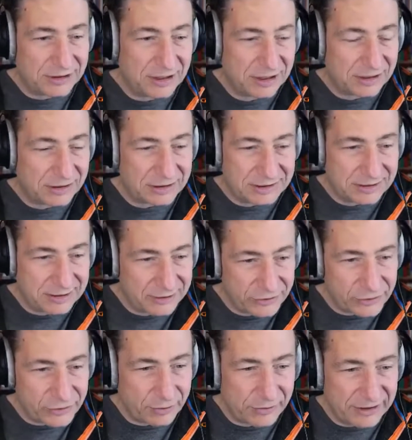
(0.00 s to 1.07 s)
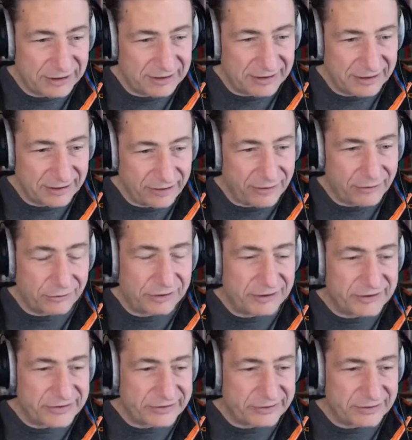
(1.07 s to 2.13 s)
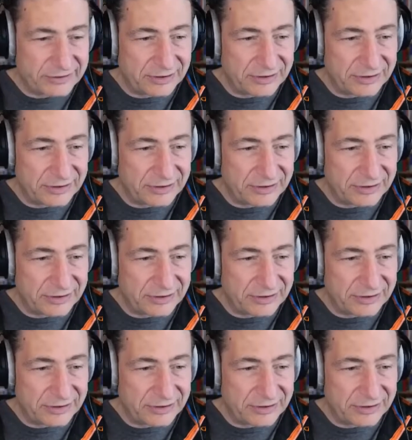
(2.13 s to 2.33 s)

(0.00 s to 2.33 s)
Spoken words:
leading to so many deaths, or is it